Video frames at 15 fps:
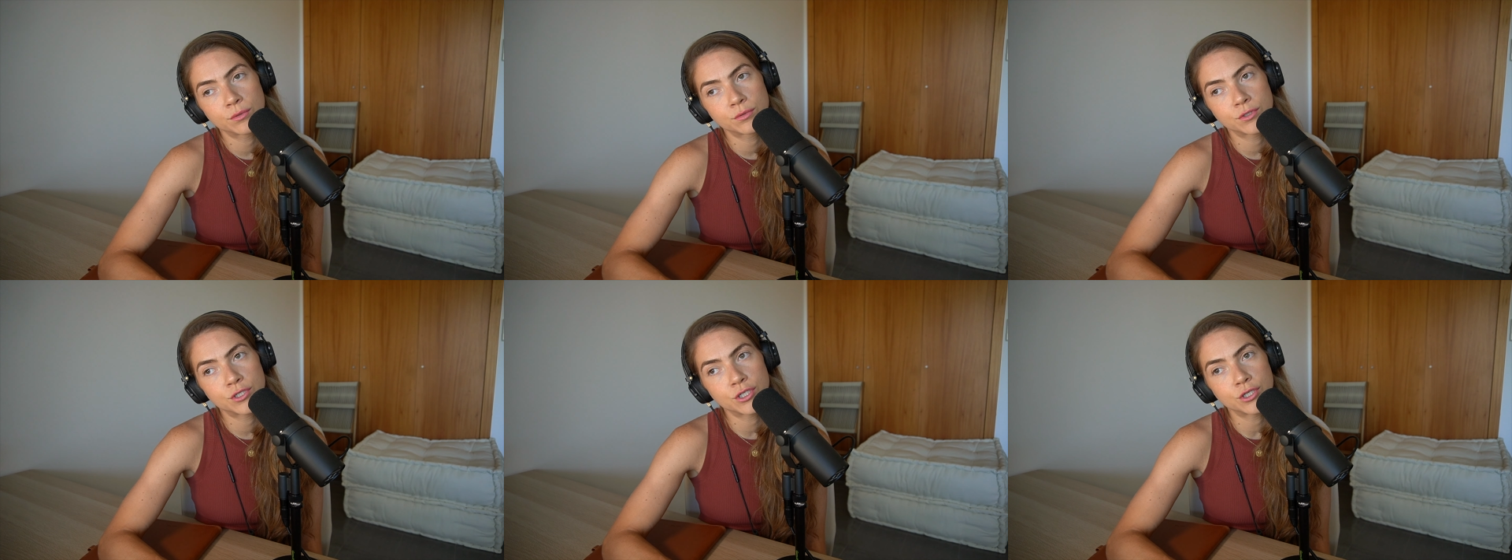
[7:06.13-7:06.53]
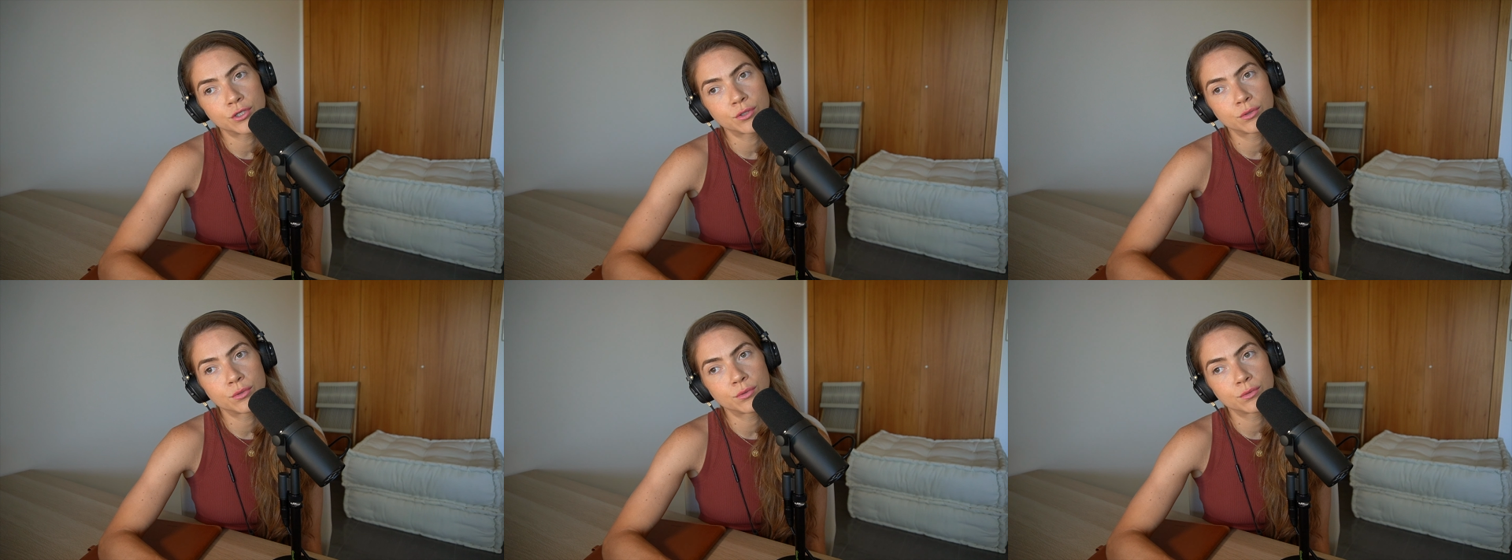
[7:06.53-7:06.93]

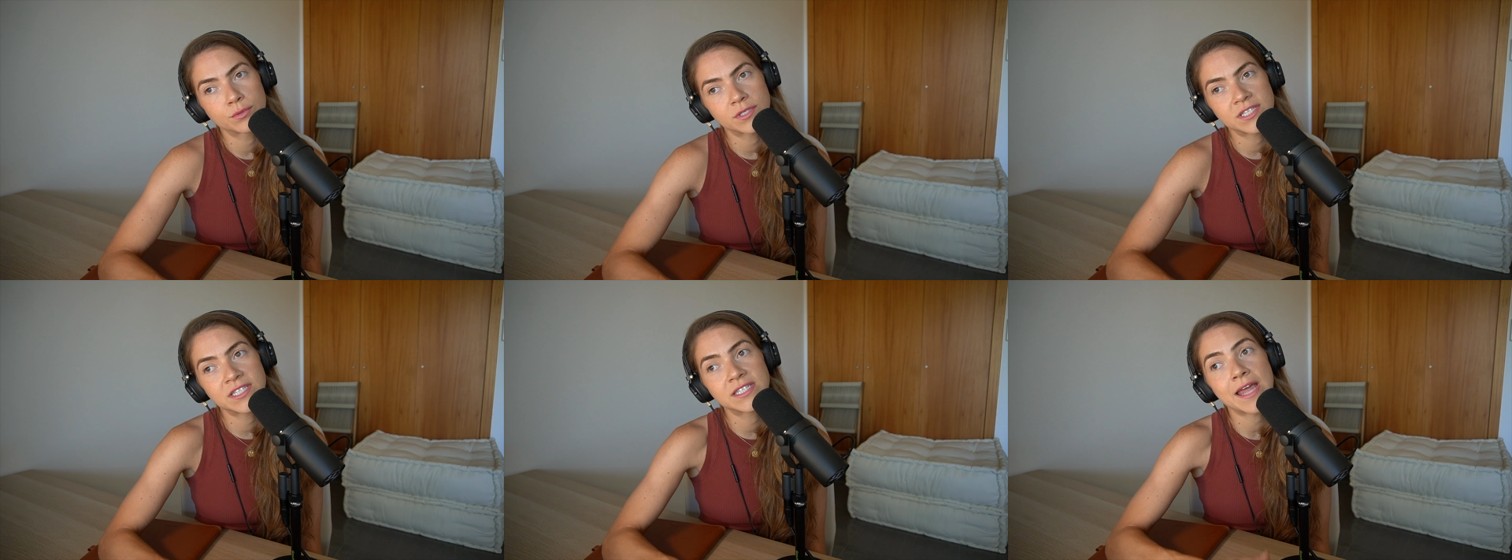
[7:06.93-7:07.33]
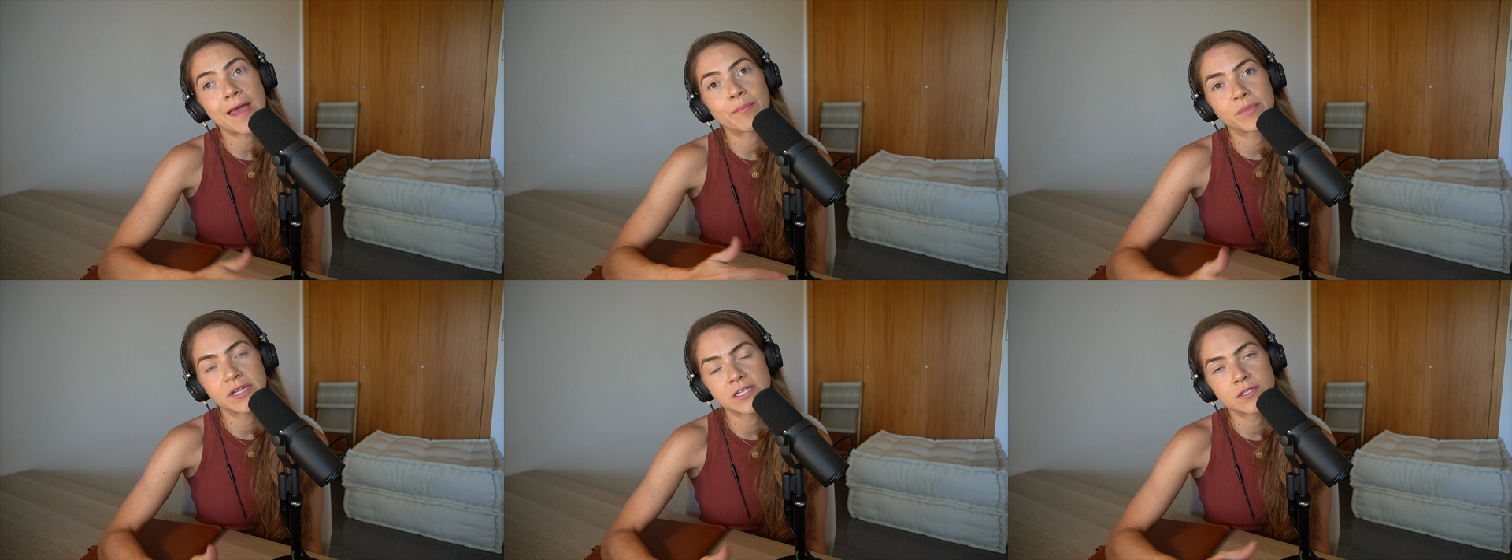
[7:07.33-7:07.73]
to
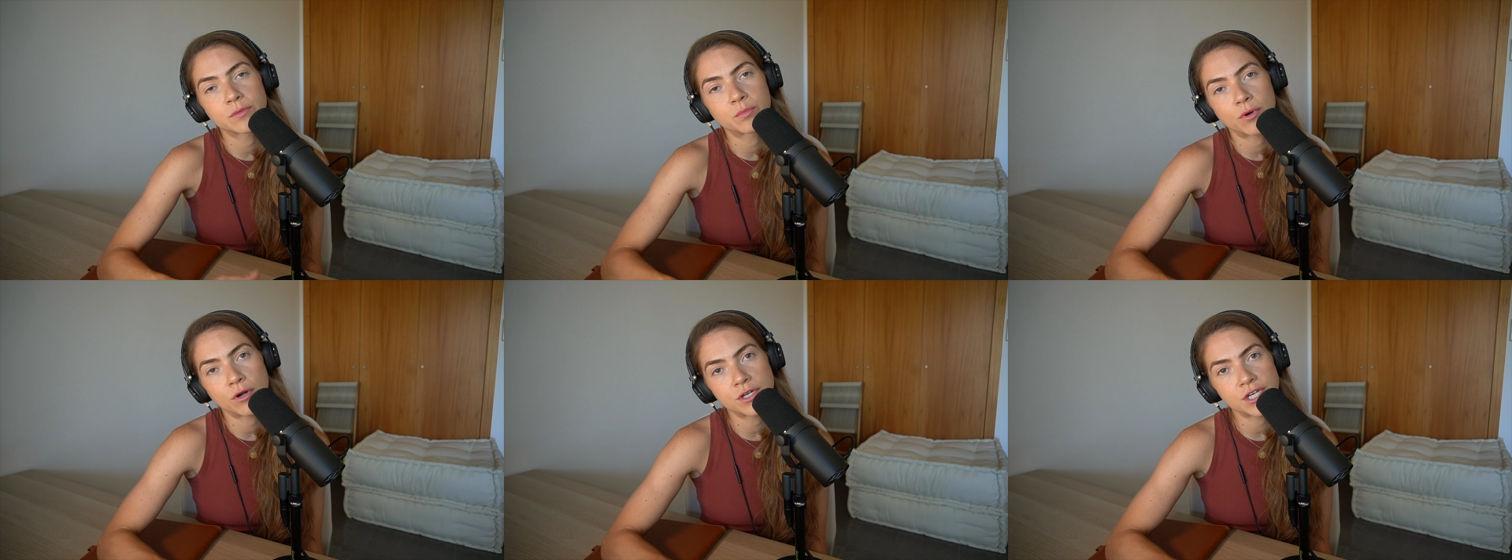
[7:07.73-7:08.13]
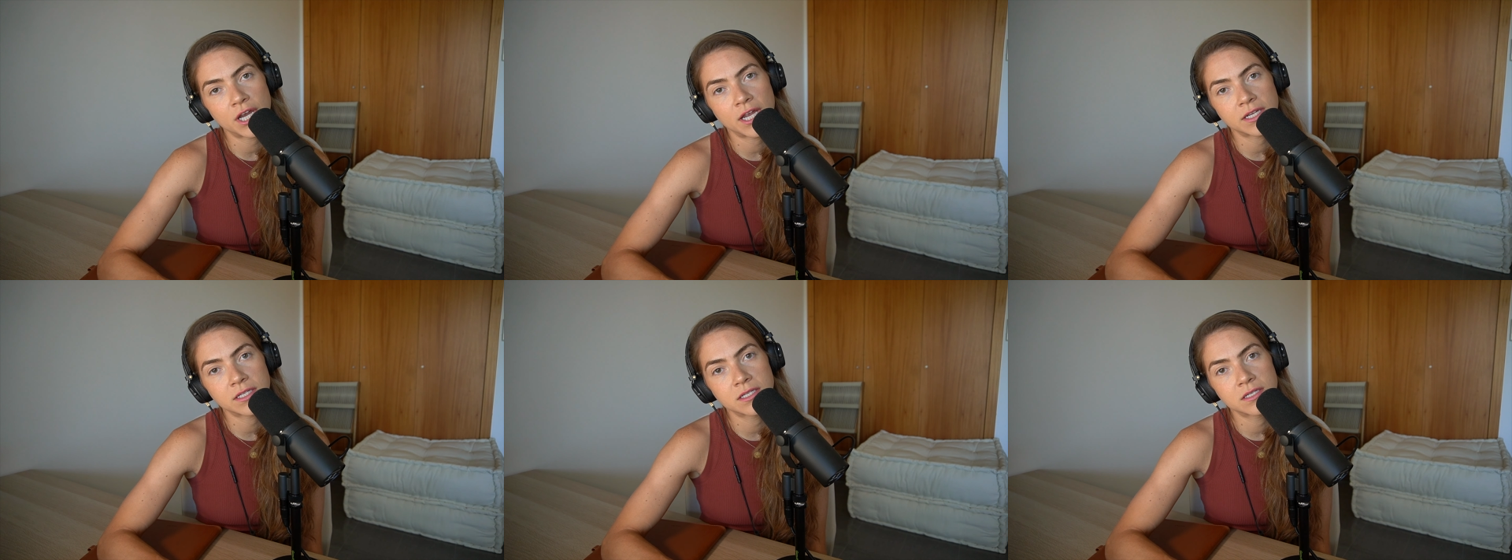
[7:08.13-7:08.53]
step into
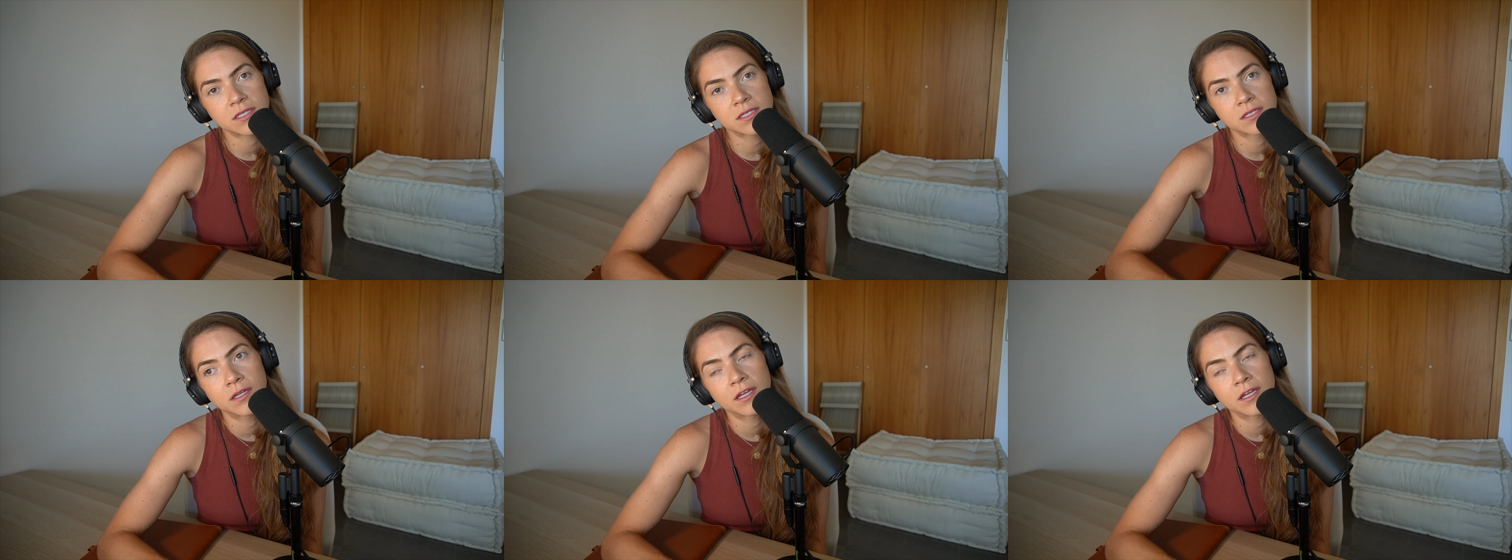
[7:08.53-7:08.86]
projects